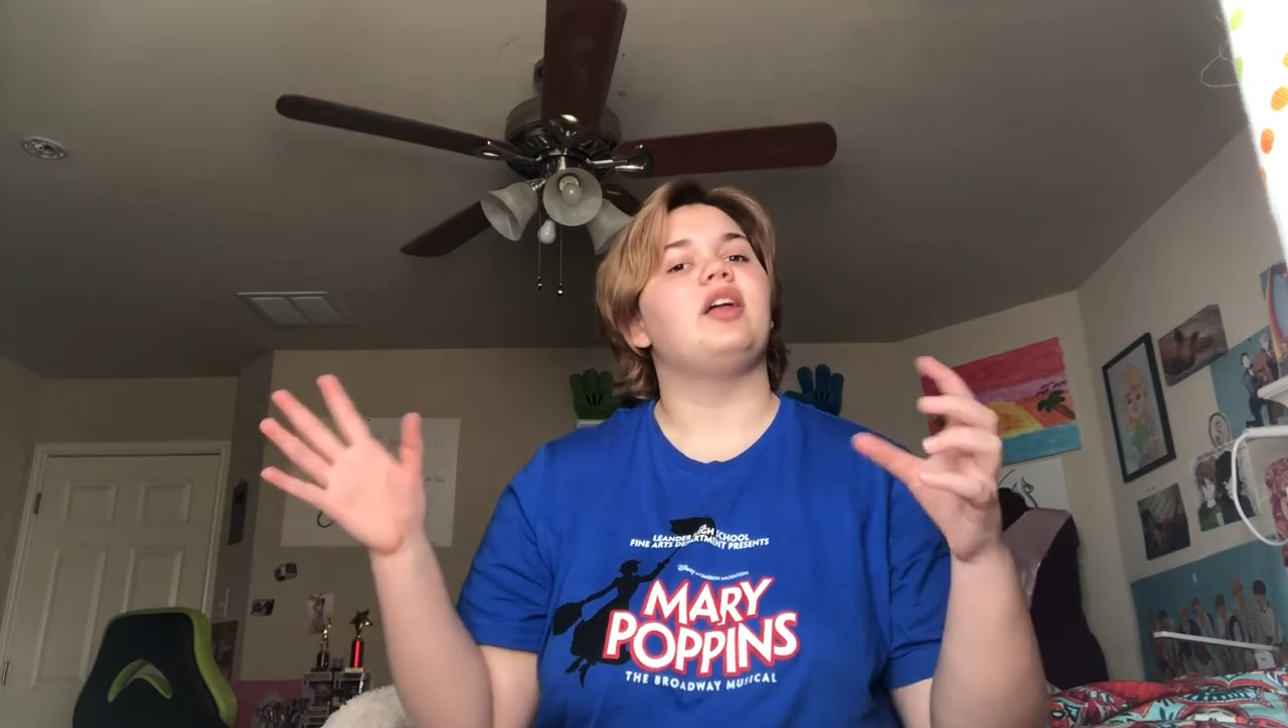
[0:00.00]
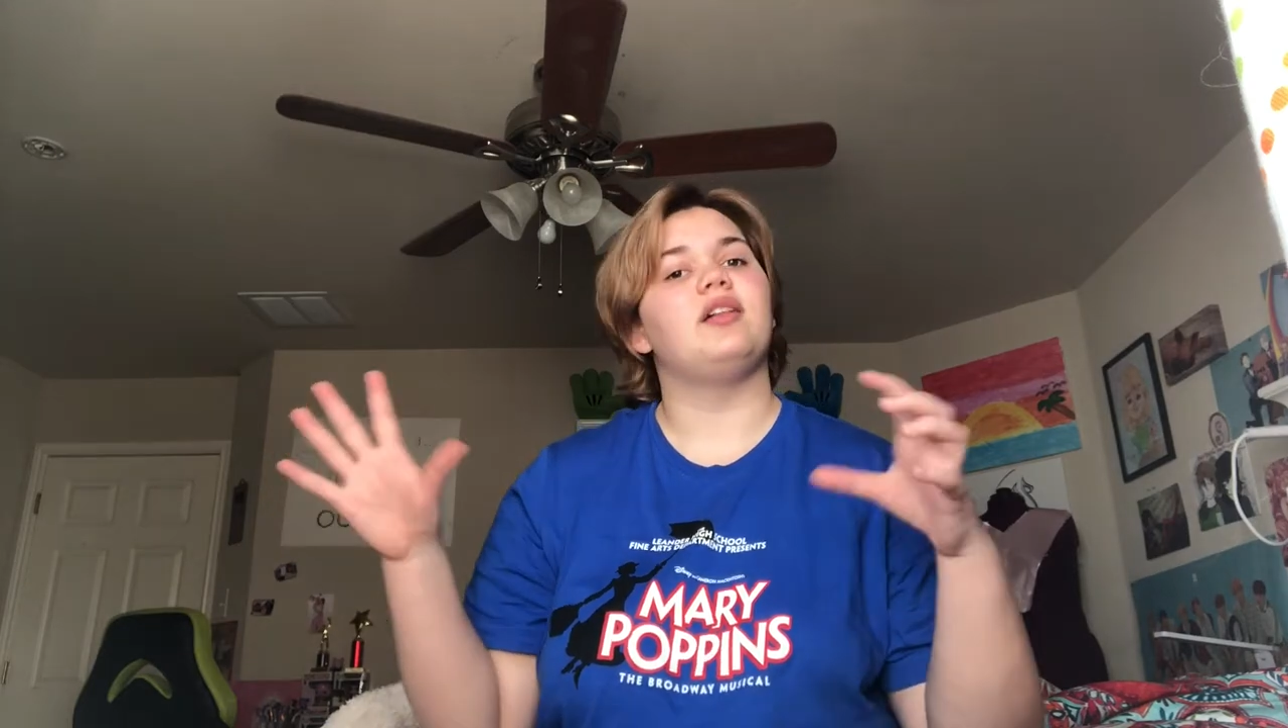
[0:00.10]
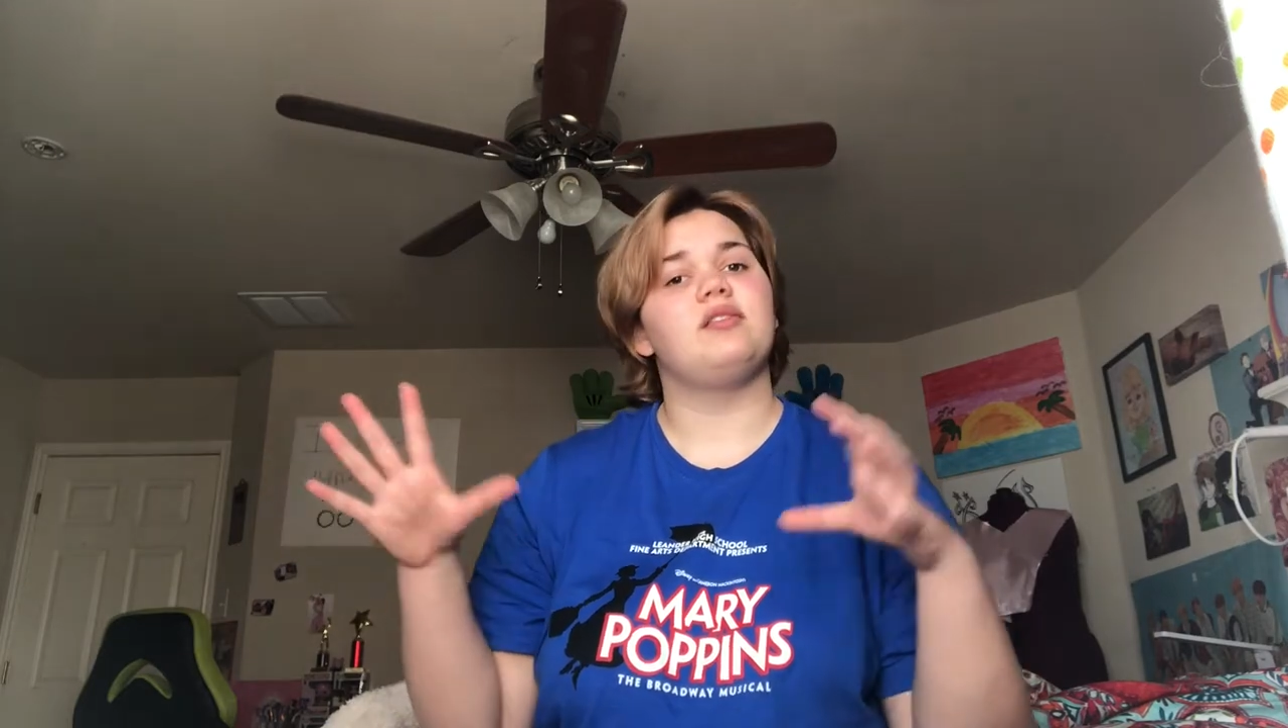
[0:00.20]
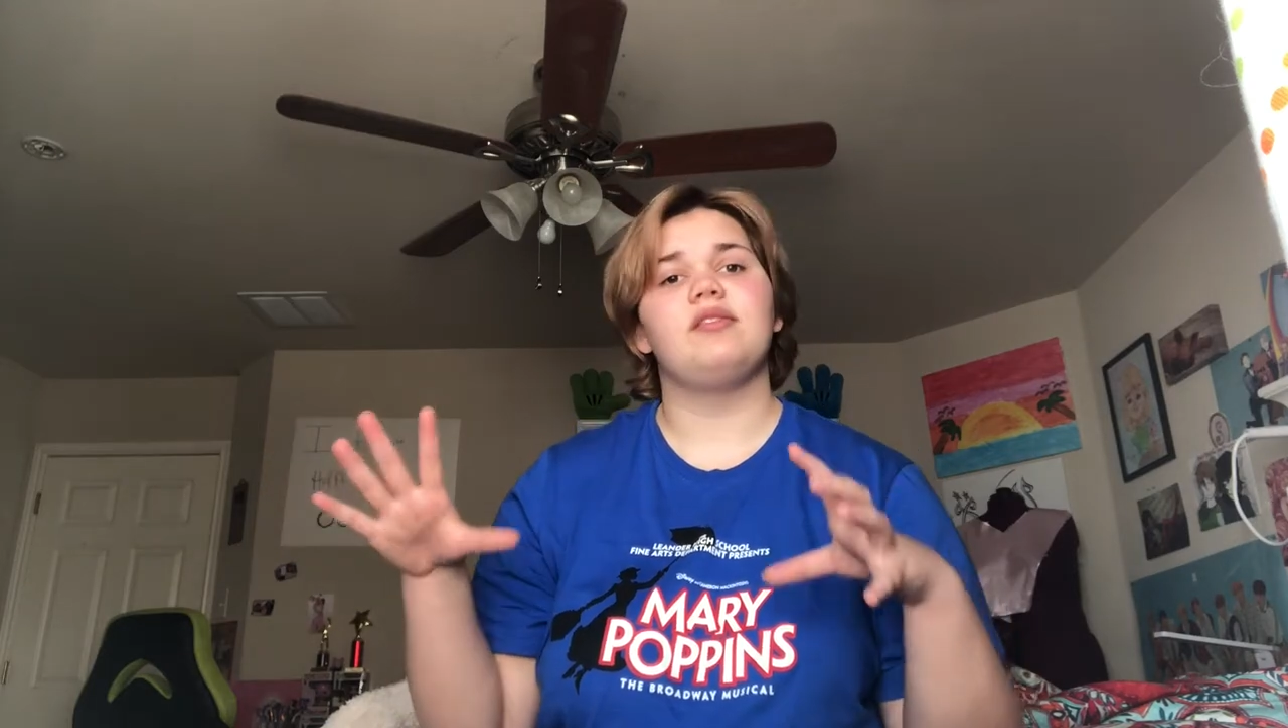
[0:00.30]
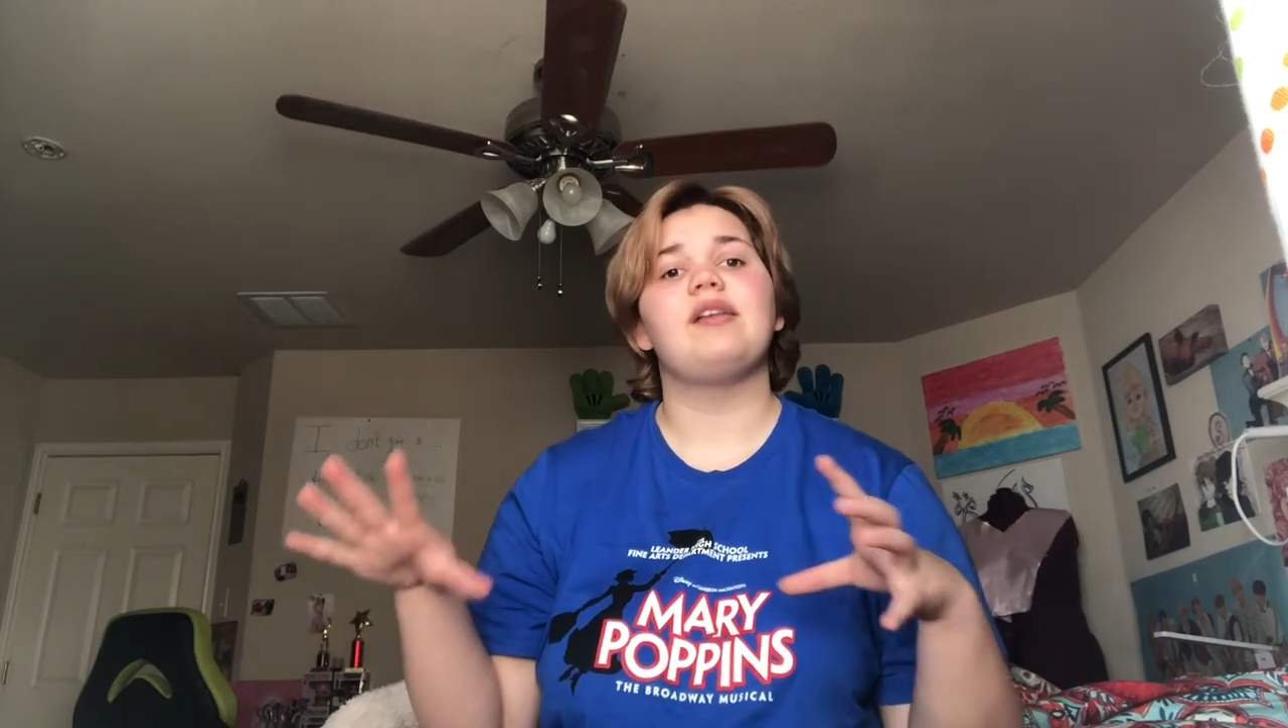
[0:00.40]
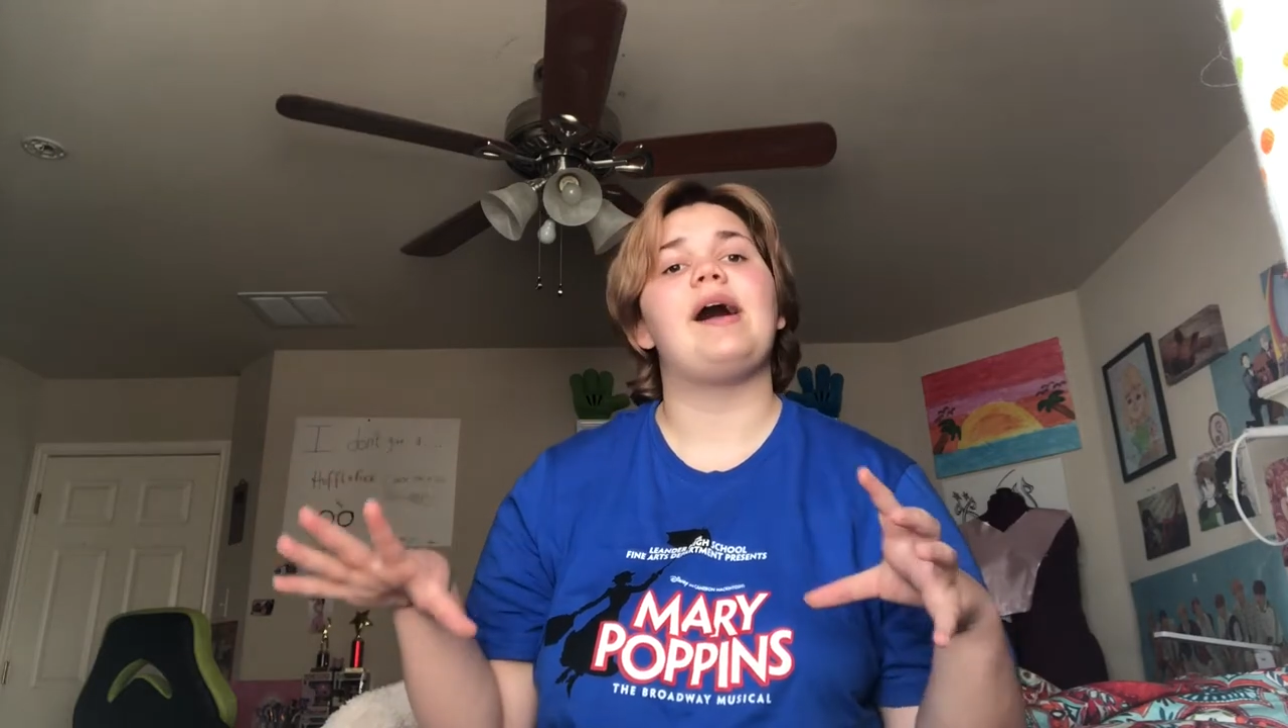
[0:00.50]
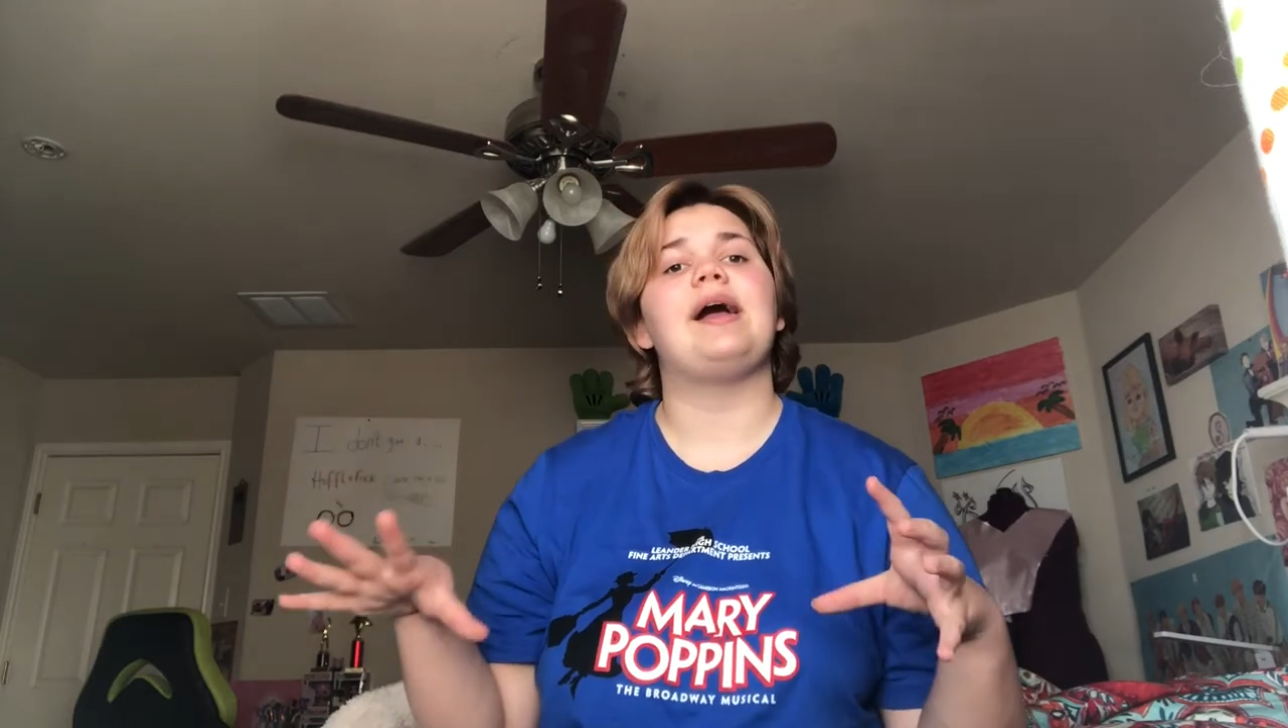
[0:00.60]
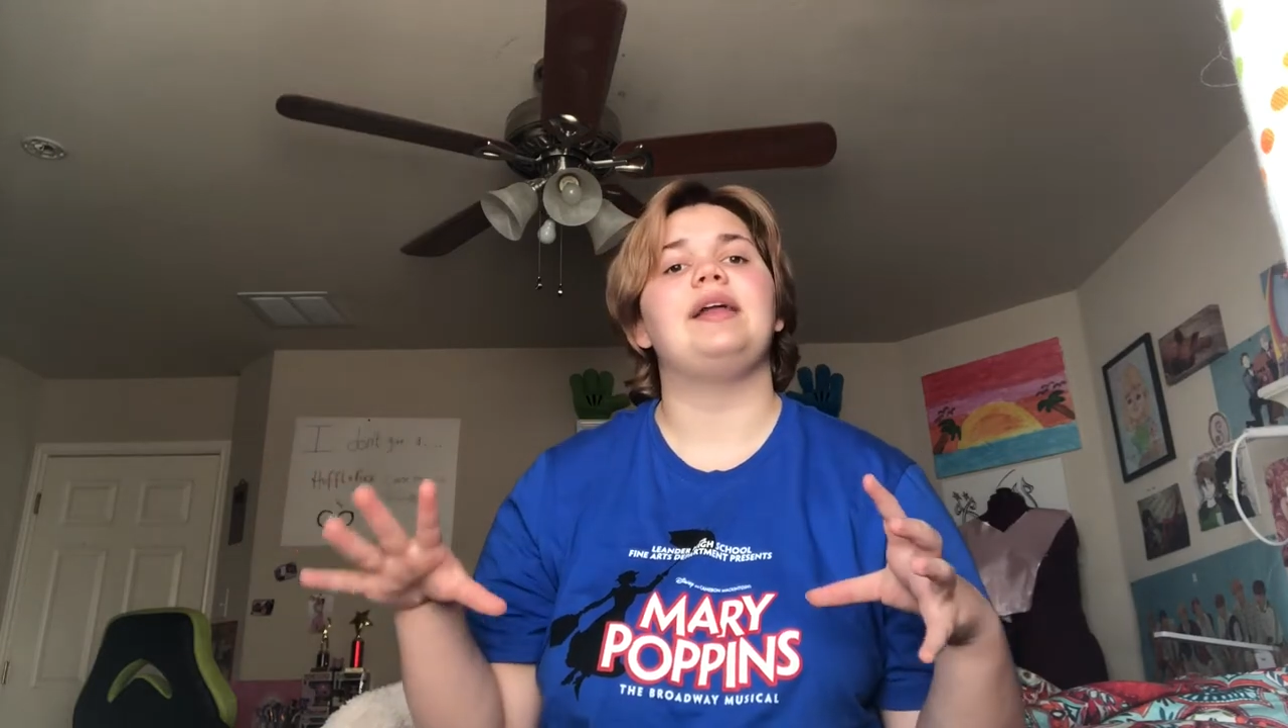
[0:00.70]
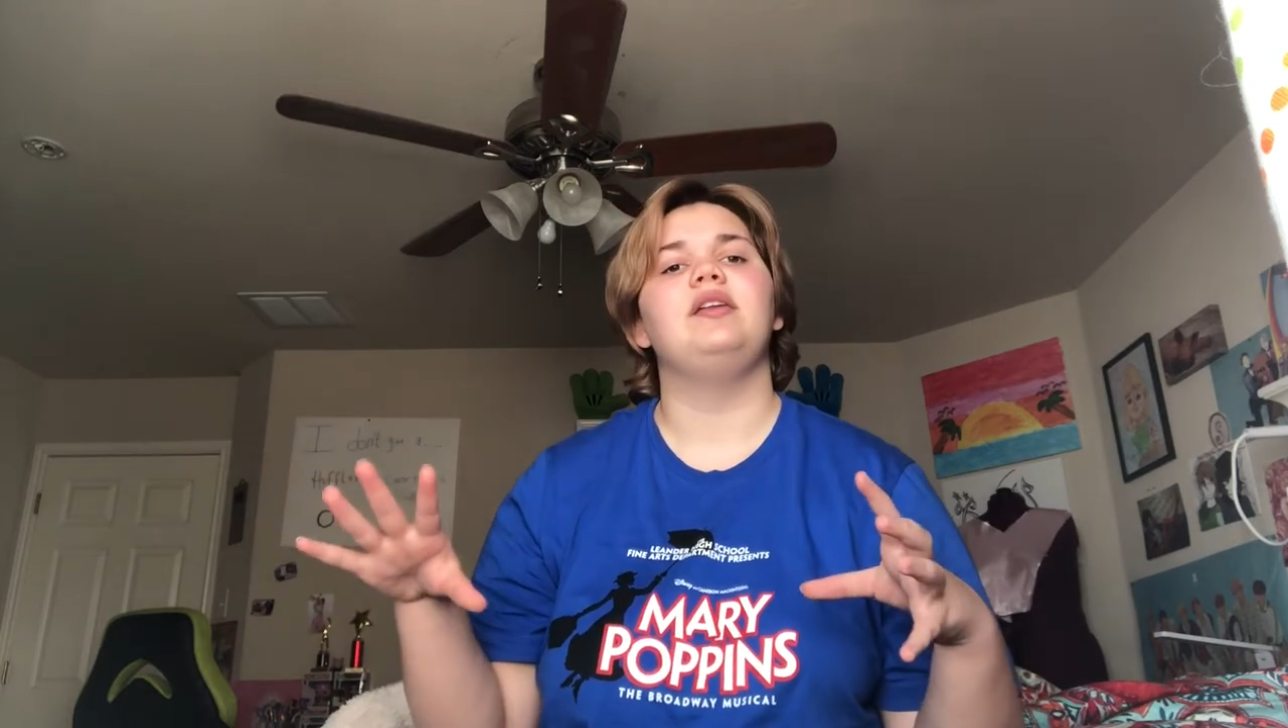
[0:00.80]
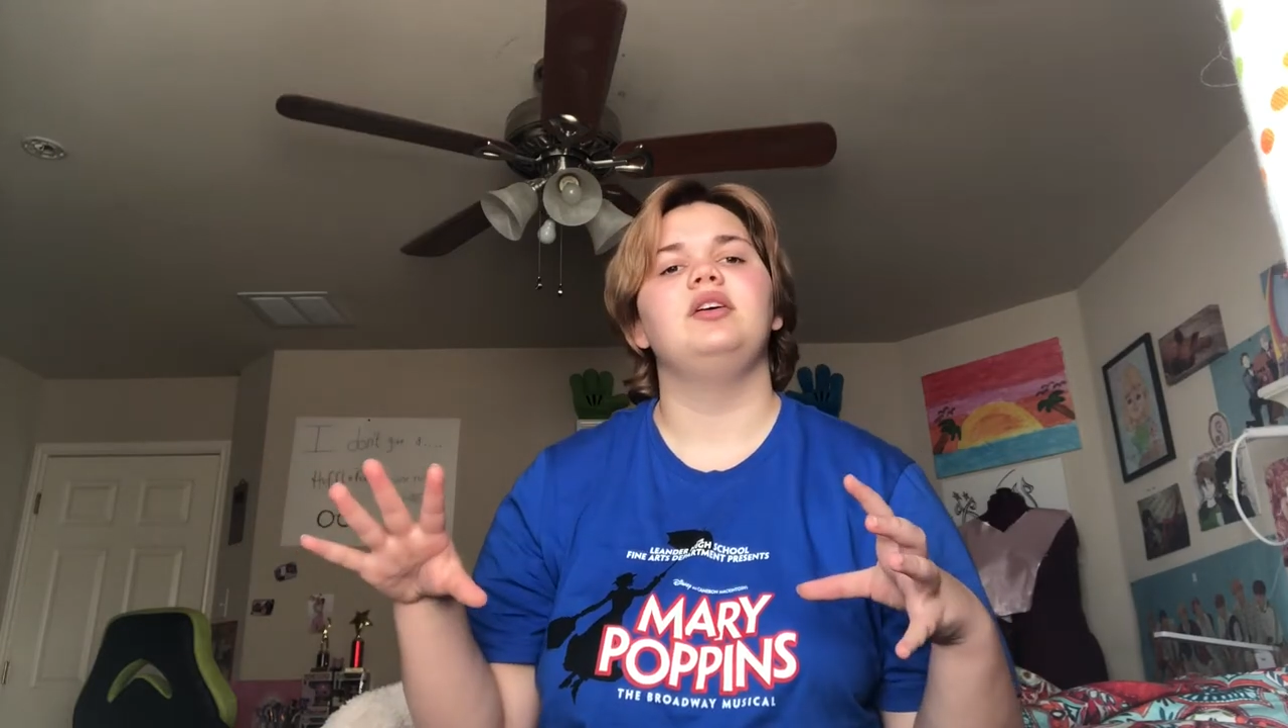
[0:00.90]

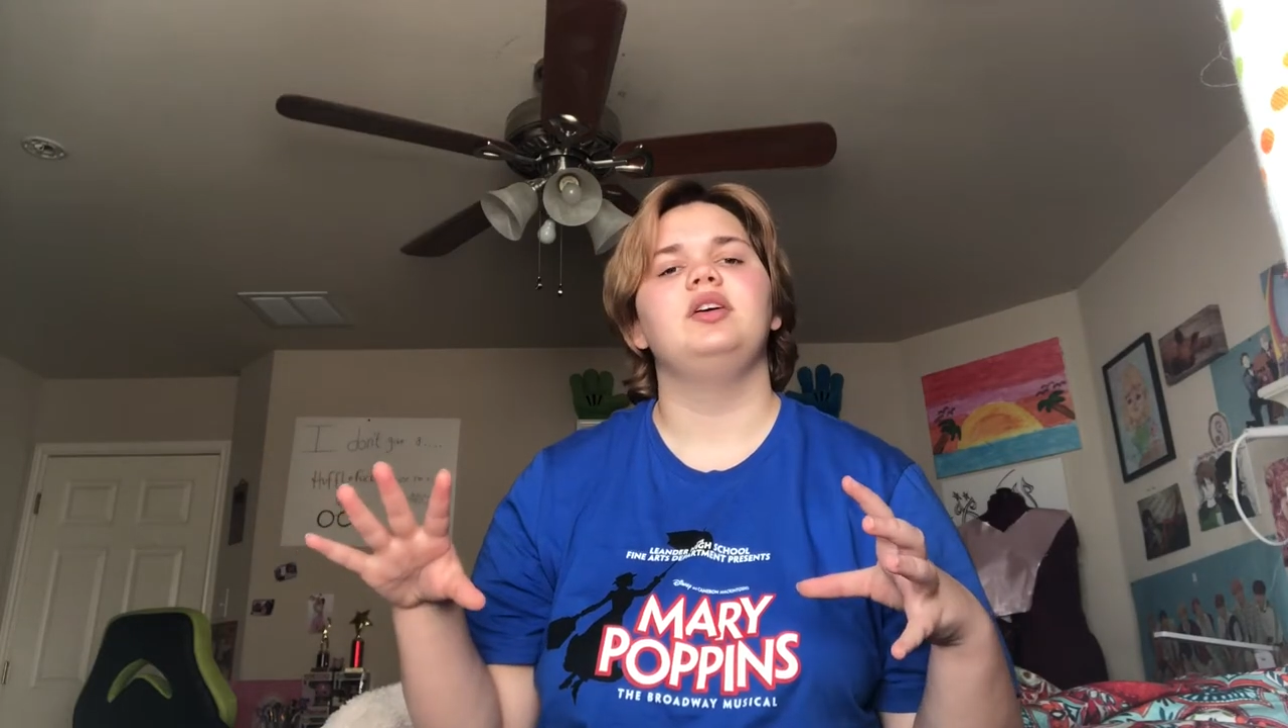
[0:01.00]
inside,